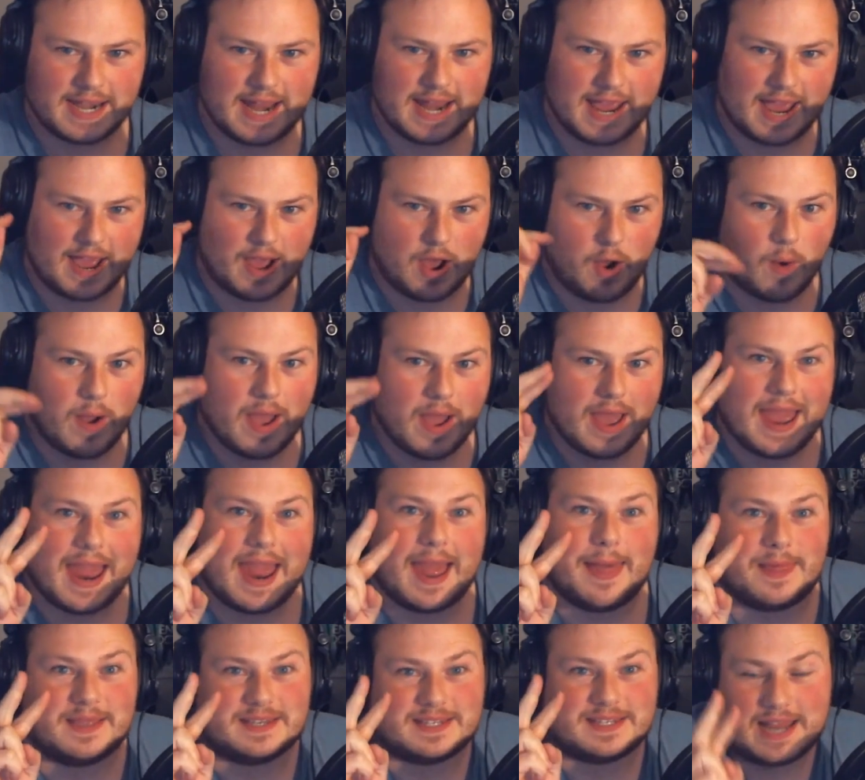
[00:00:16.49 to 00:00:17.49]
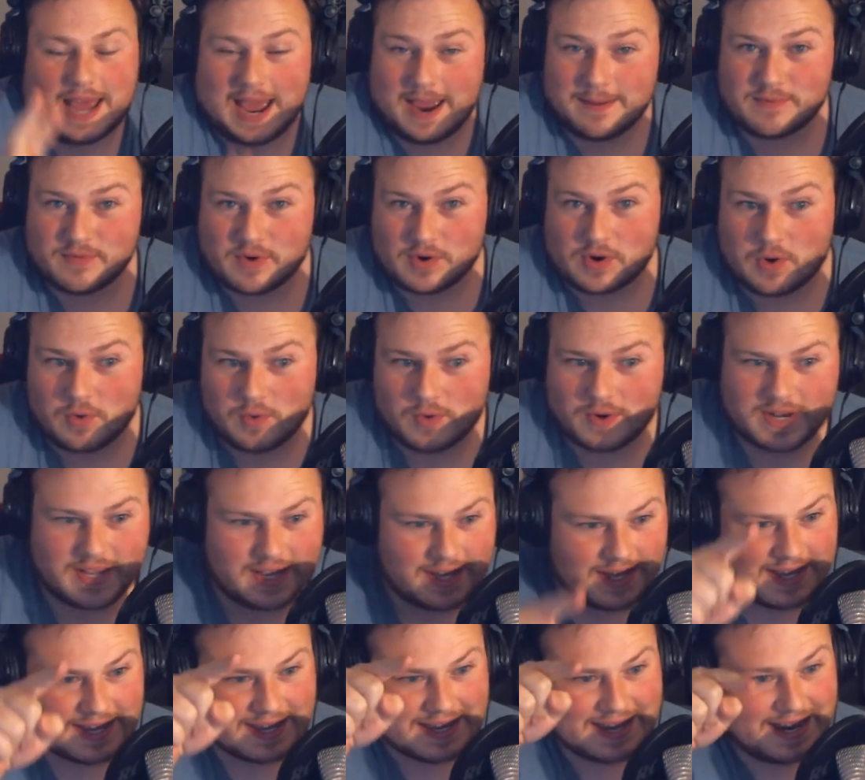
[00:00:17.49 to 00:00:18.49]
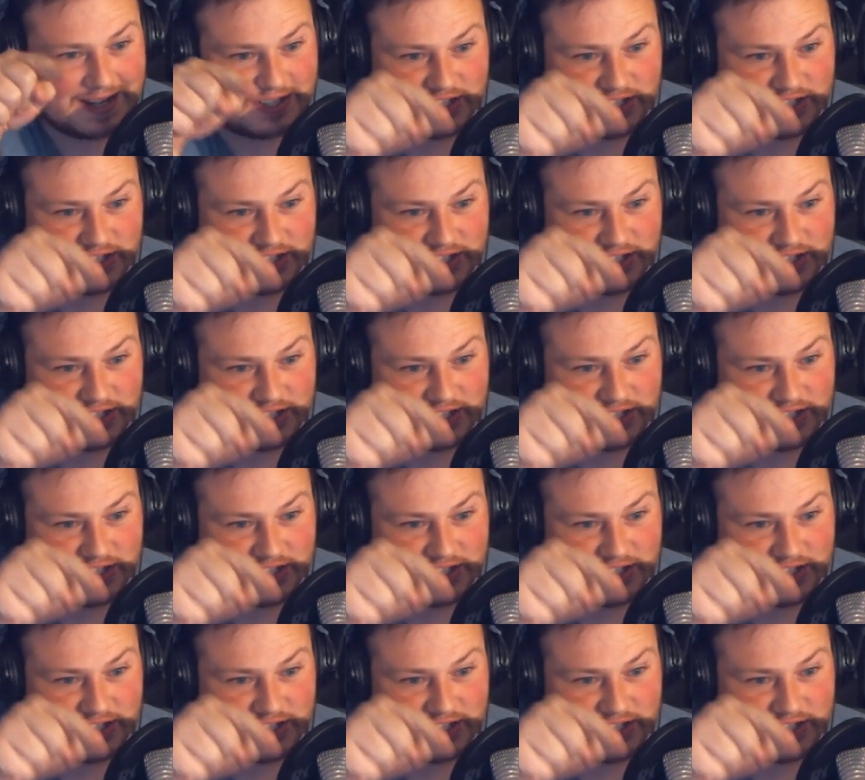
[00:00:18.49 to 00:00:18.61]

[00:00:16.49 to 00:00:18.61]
Now, at the time of recording,